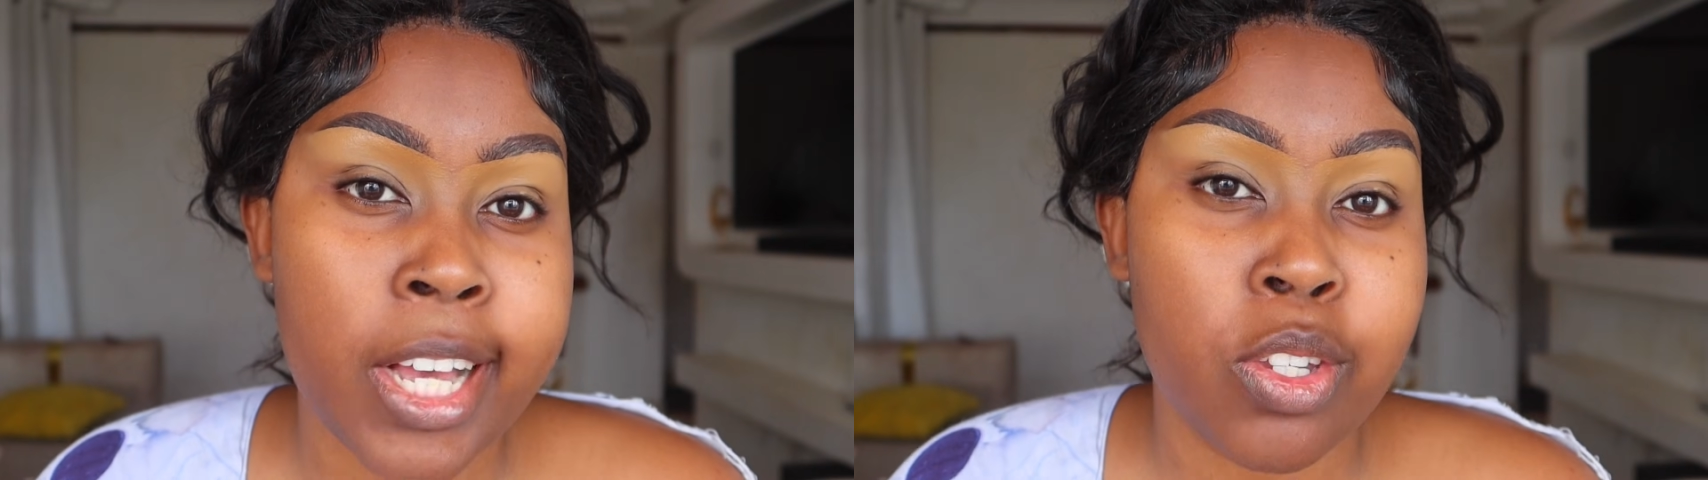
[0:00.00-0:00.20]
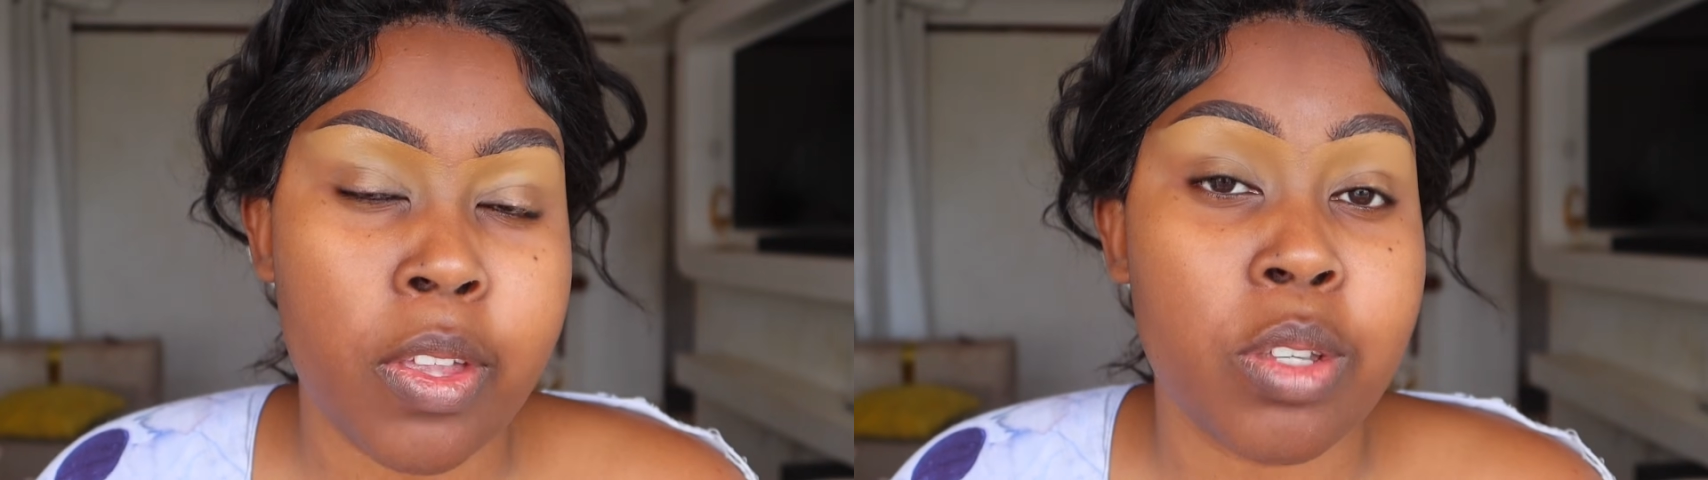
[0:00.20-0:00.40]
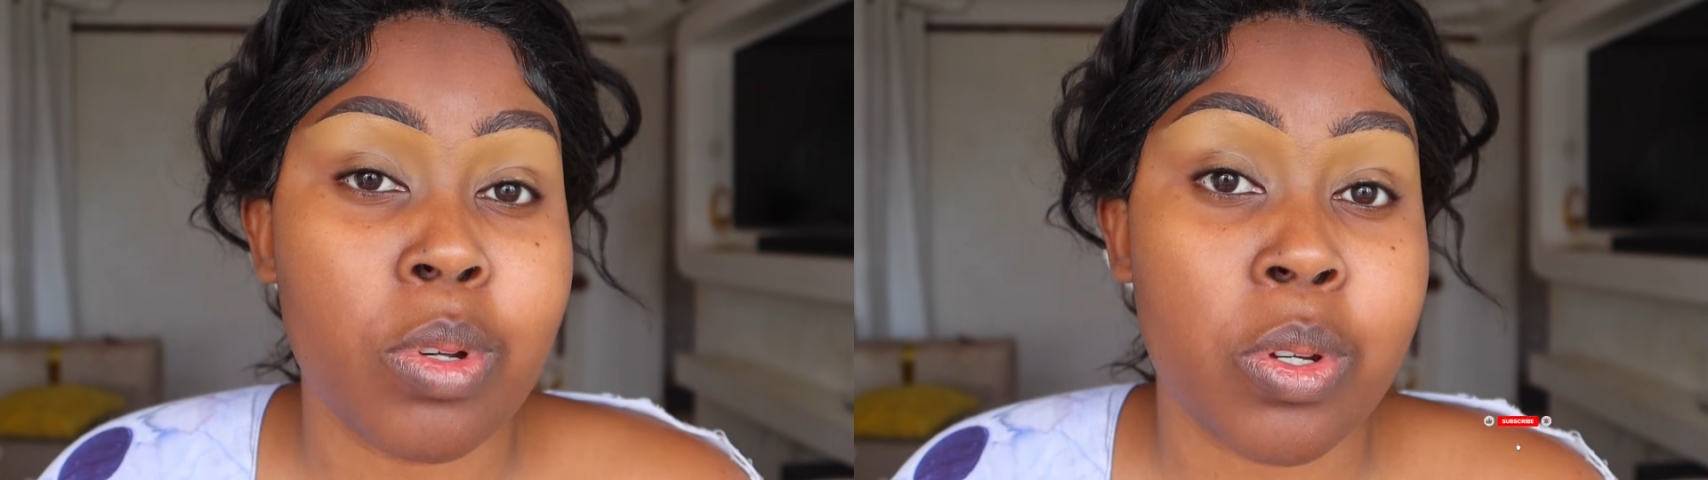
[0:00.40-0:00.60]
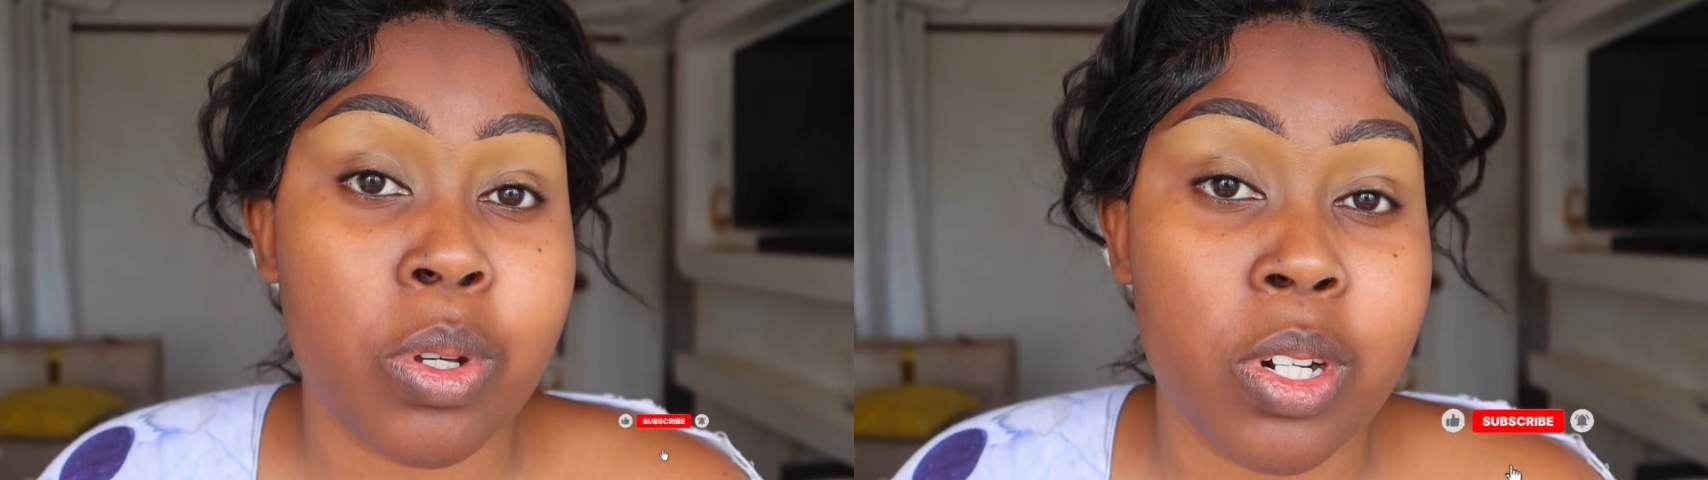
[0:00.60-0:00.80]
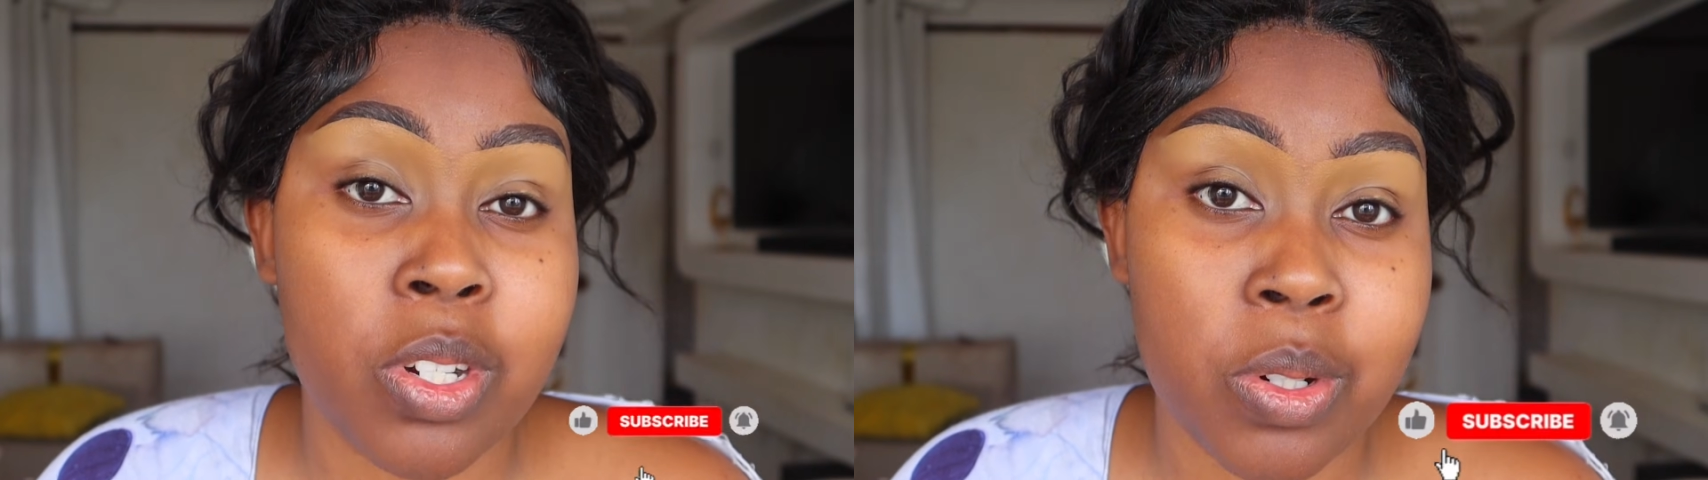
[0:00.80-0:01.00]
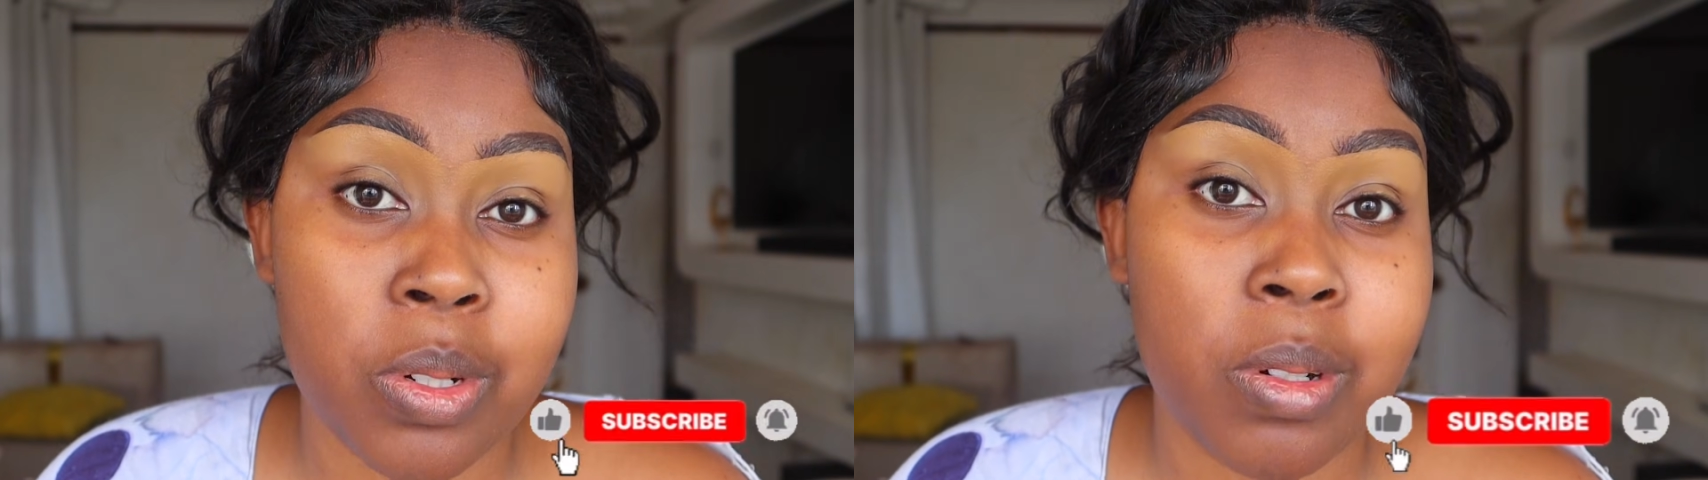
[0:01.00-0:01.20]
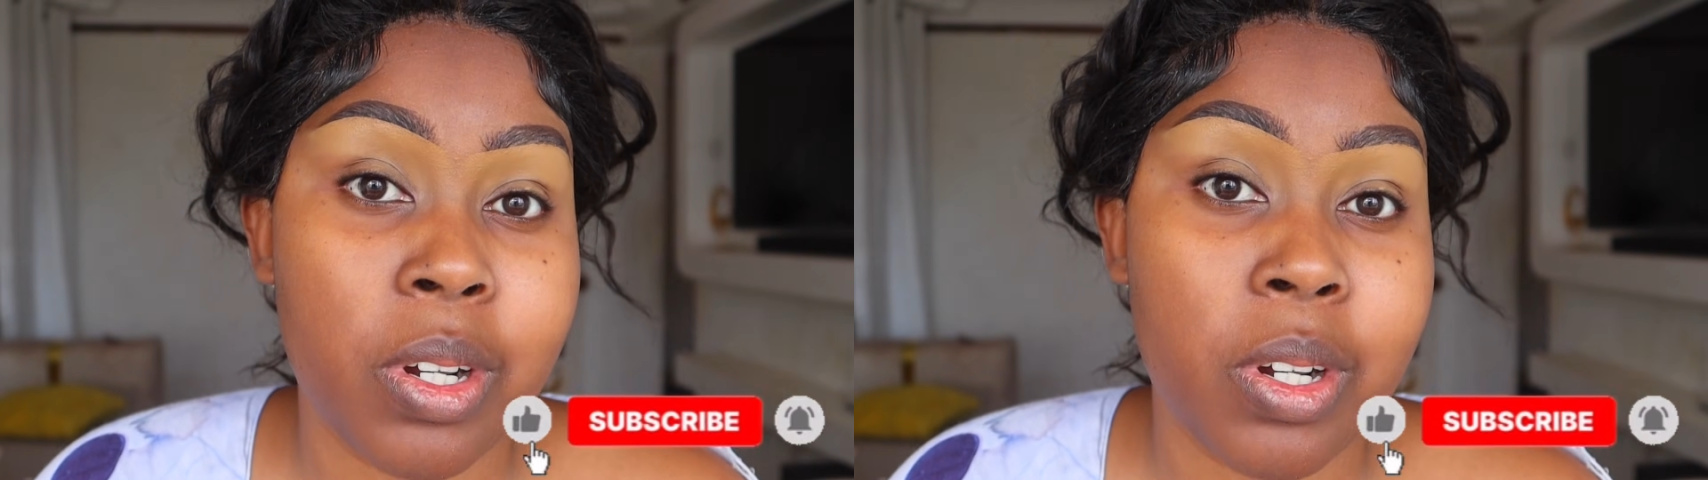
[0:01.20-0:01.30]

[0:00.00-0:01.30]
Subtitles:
So that is what we're going to do.